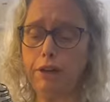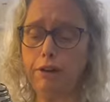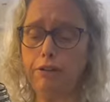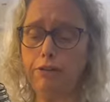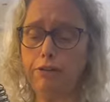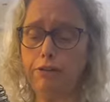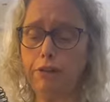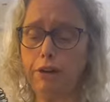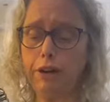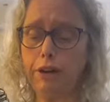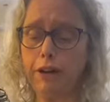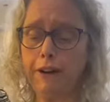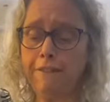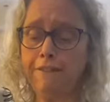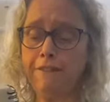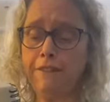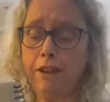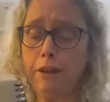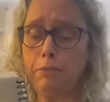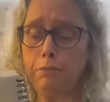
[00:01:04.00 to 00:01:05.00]
far,
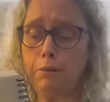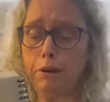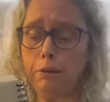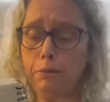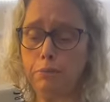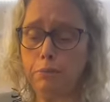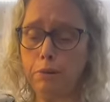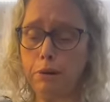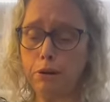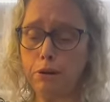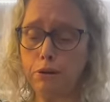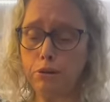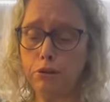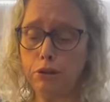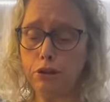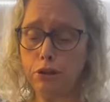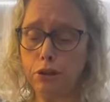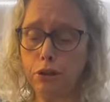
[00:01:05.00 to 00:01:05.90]
but most